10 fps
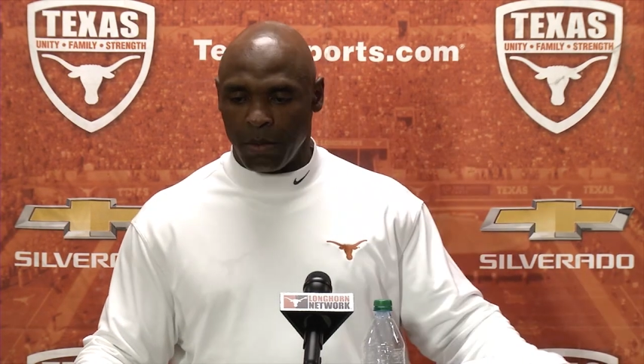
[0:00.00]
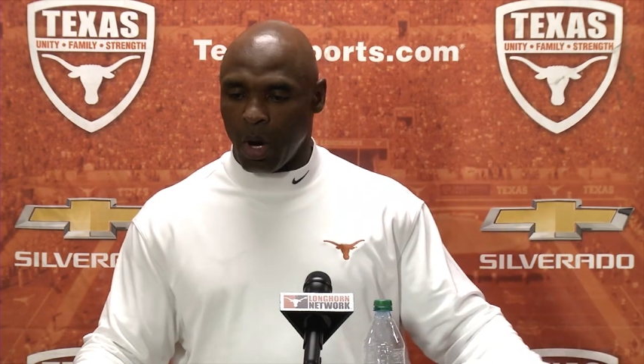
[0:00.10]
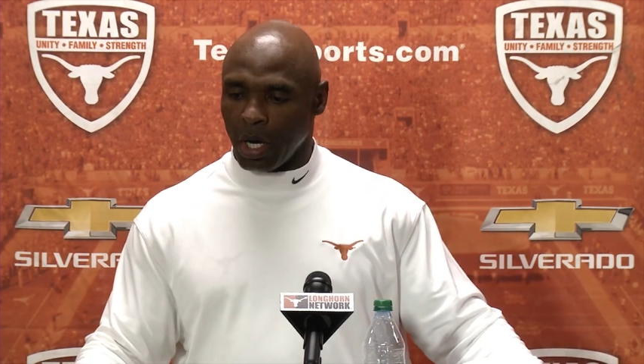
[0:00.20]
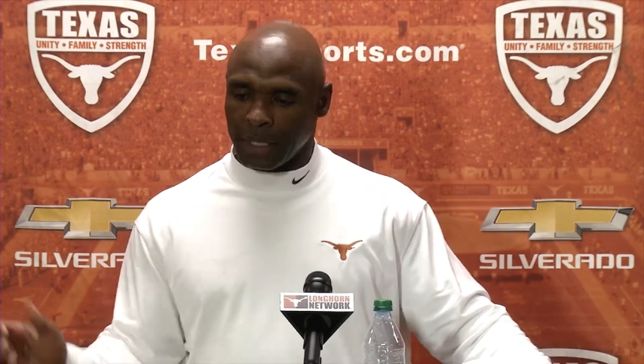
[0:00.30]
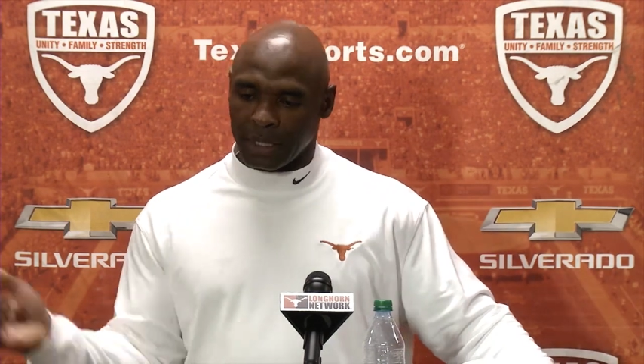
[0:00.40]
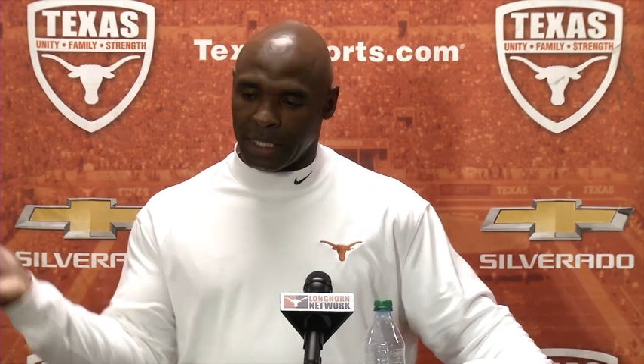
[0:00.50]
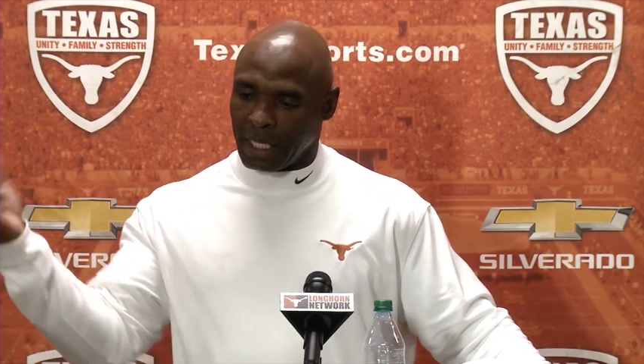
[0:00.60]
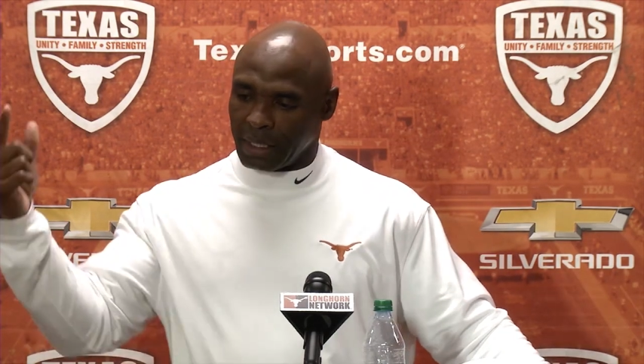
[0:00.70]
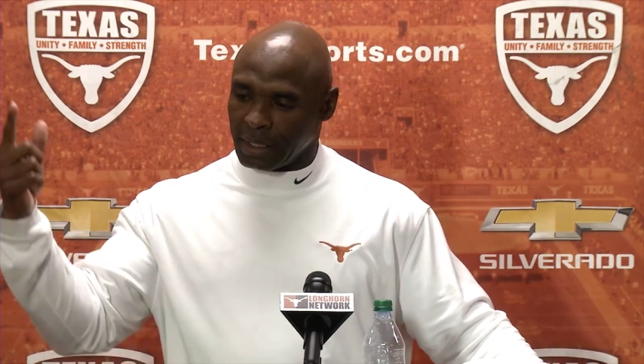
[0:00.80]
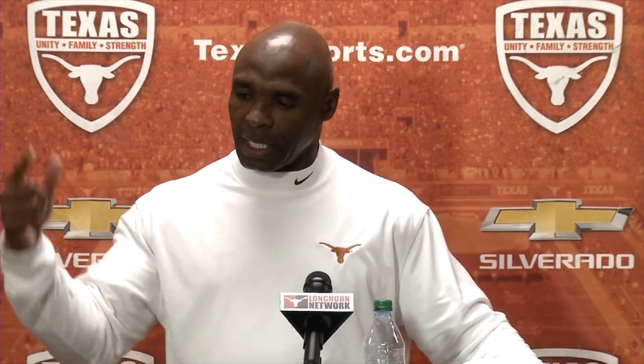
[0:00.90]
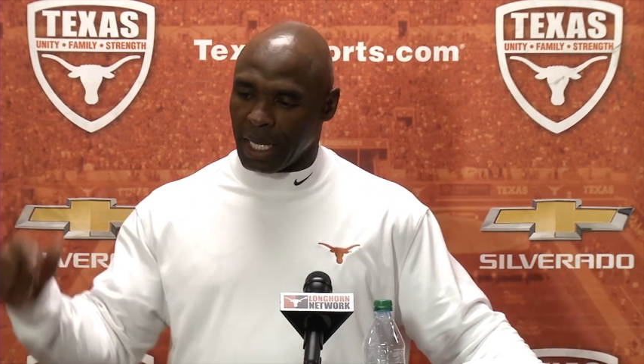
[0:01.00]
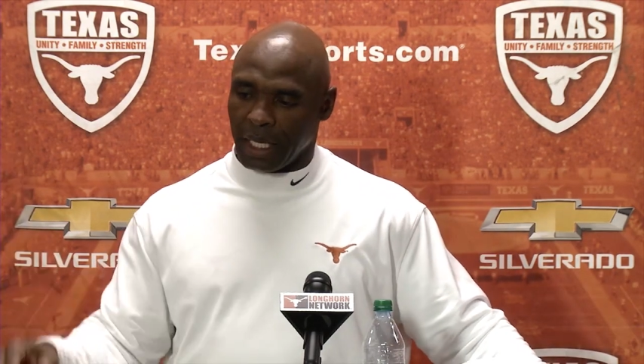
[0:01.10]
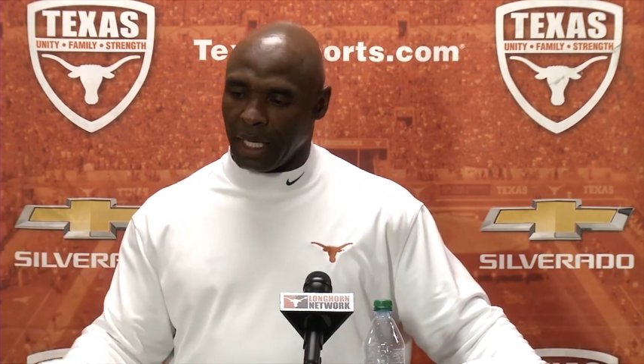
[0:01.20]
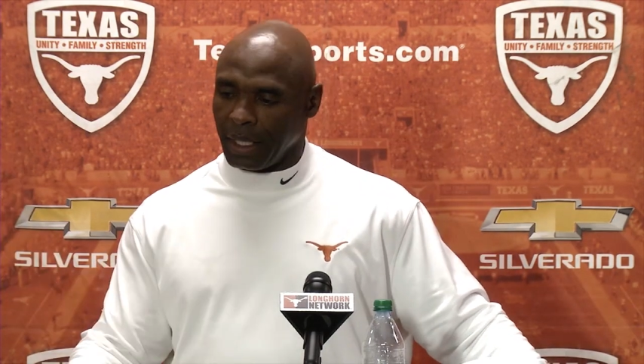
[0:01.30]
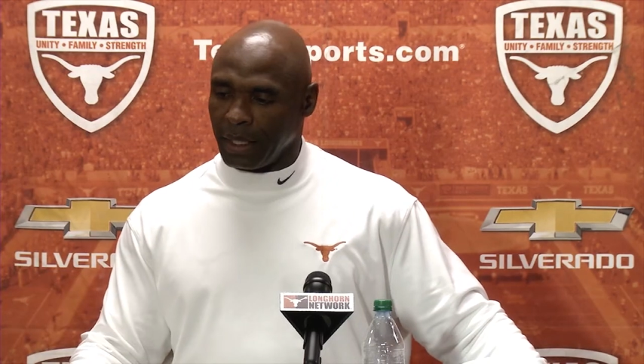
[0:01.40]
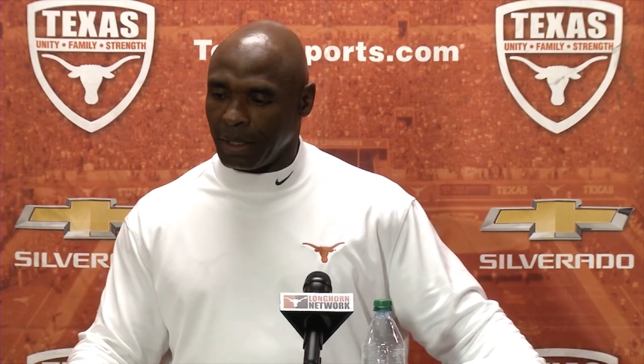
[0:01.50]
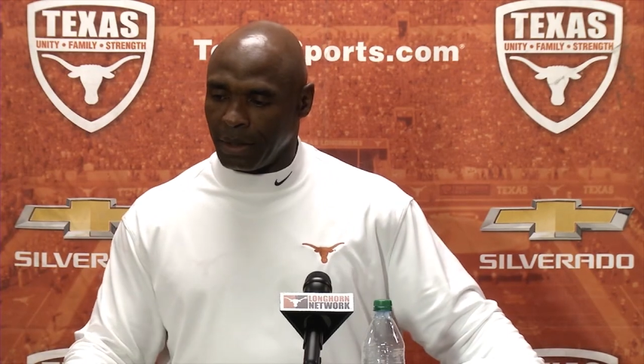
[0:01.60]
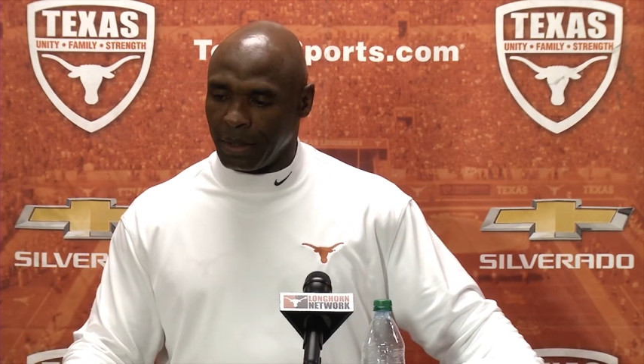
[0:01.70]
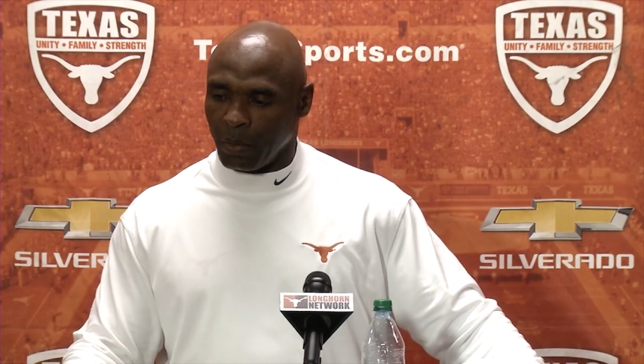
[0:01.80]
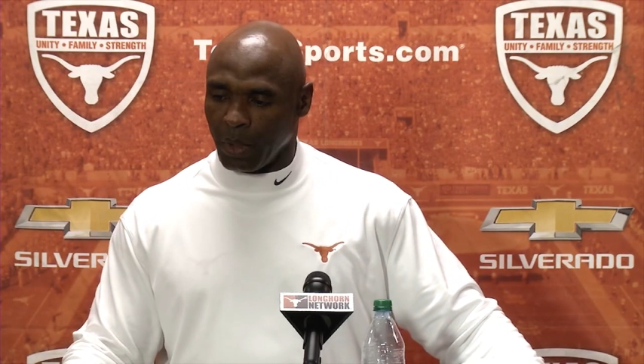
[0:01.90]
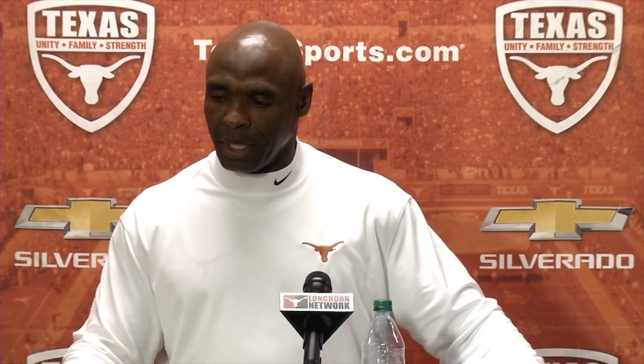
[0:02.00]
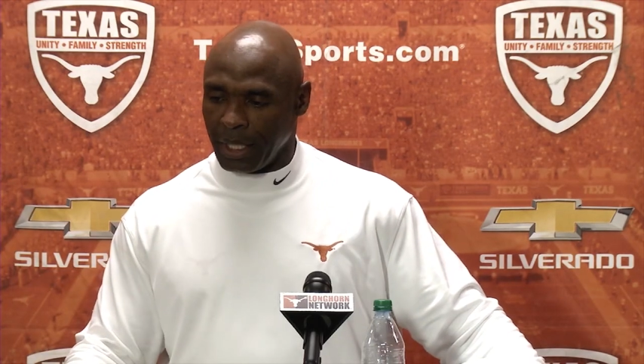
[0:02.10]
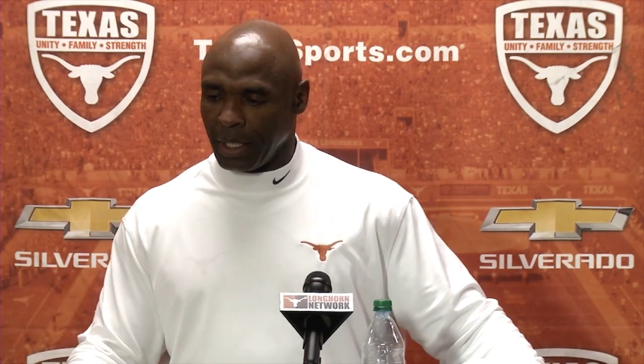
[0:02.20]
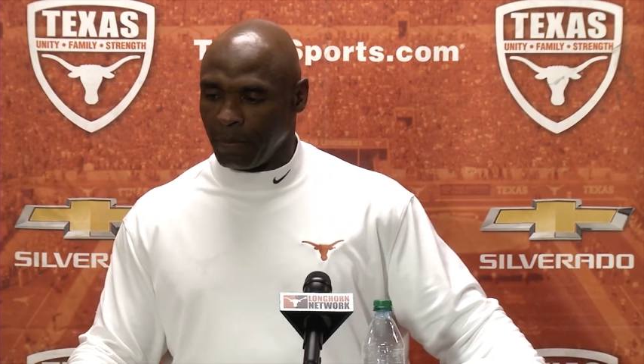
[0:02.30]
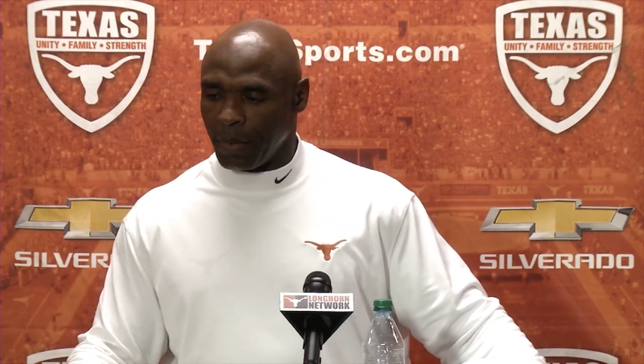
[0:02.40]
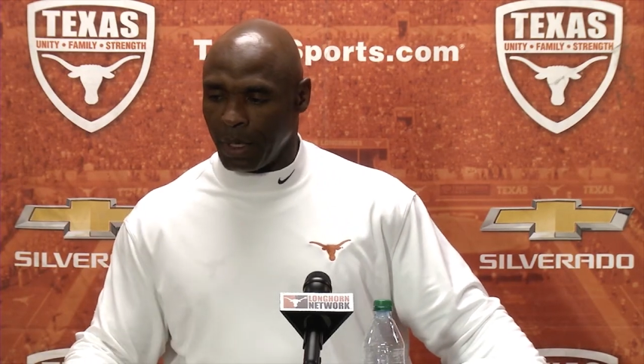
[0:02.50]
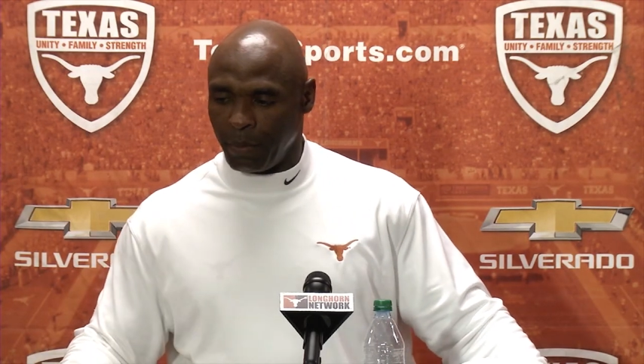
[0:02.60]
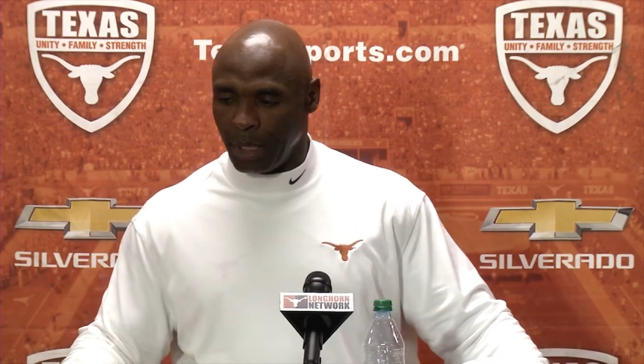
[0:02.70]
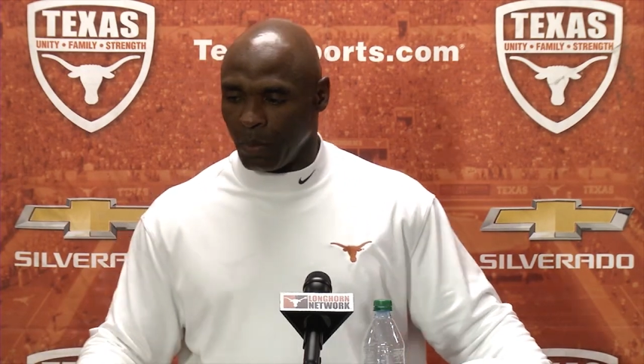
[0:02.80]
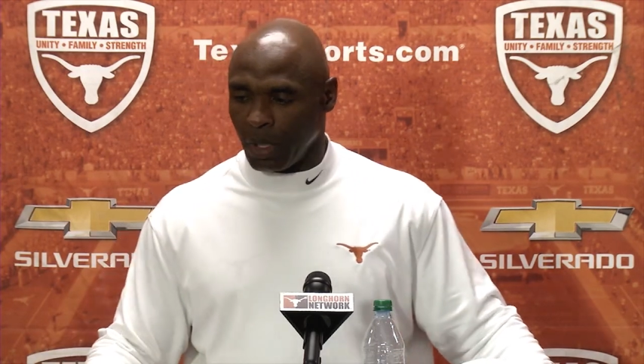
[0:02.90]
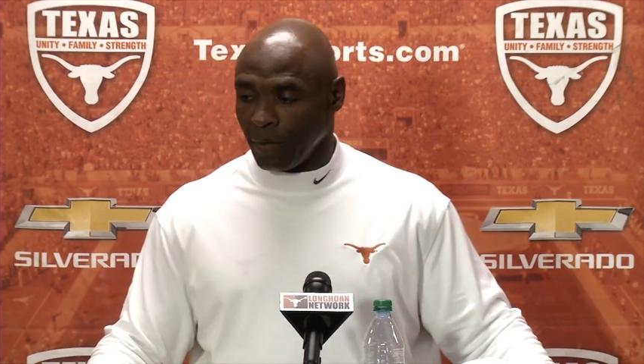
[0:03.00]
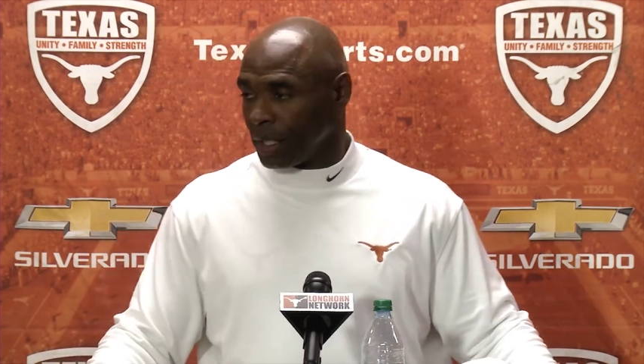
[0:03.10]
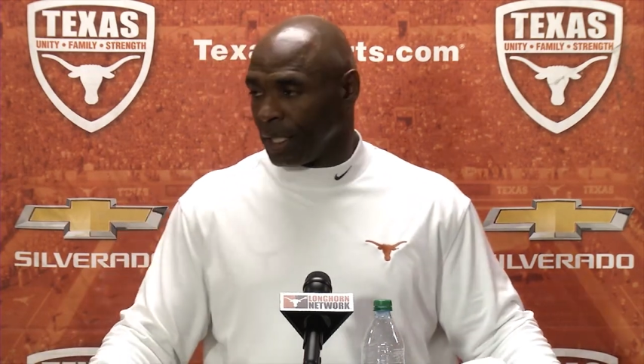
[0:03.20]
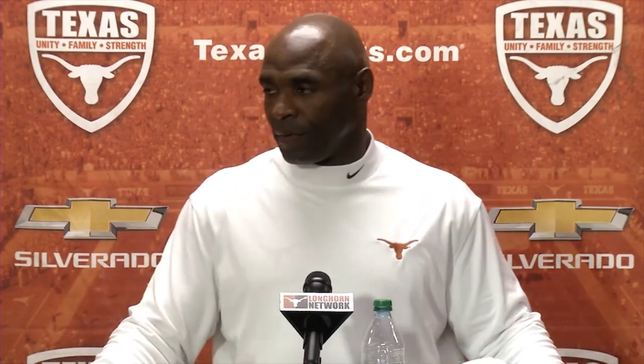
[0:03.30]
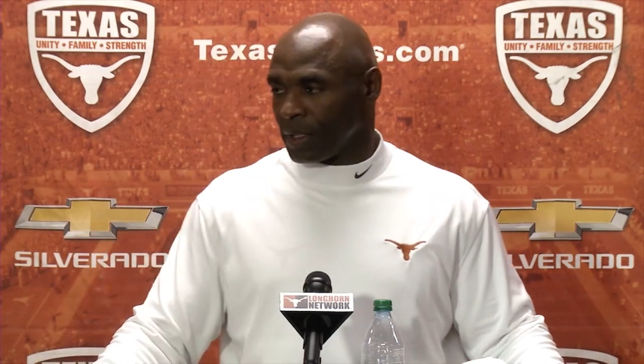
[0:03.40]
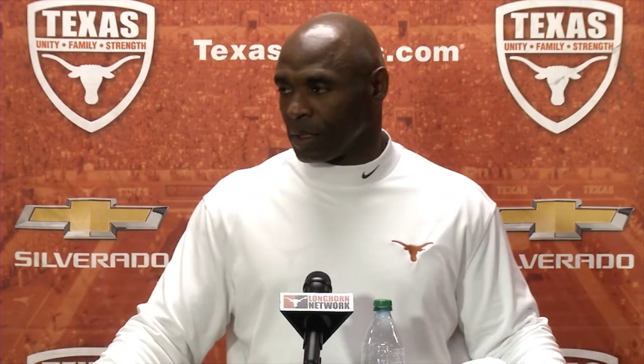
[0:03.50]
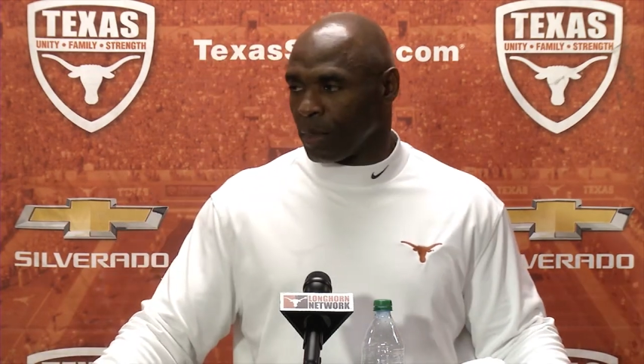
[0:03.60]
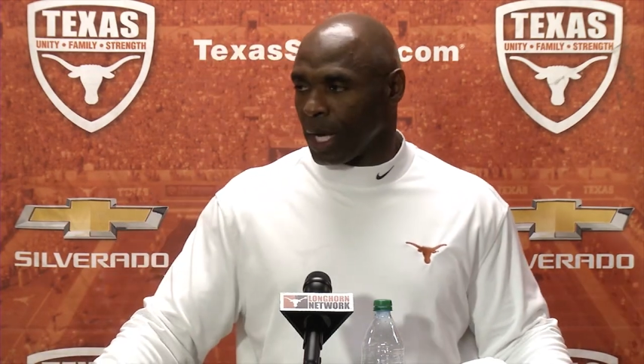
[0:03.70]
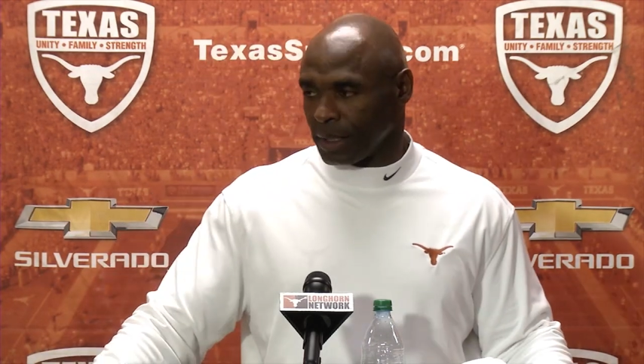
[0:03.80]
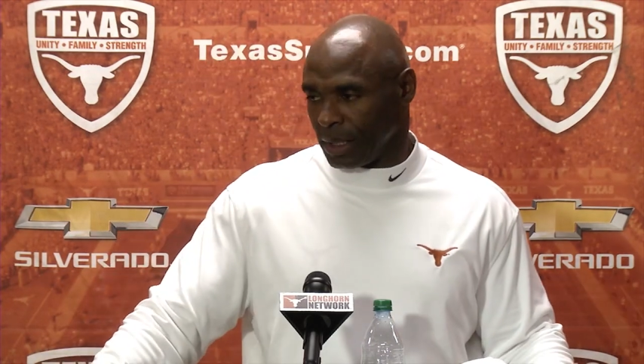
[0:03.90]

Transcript: Marcus down the sideline and where he had beat one of our defensive backs.